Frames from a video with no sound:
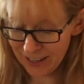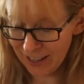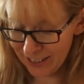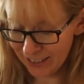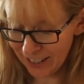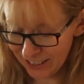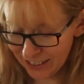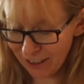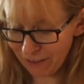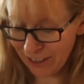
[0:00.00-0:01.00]
I
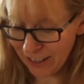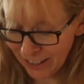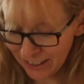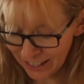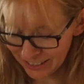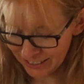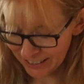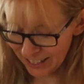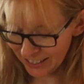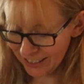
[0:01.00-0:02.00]
just got a feeling it's
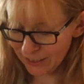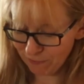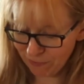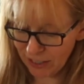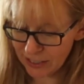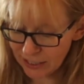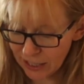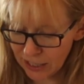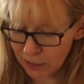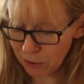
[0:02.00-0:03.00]
going
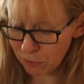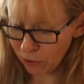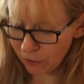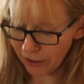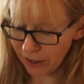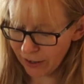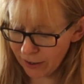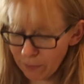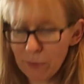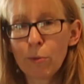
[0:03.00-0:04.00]
to need a bit more of a
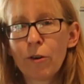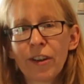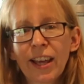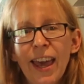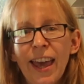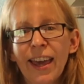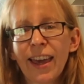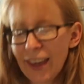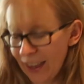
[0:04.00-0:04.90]
kick.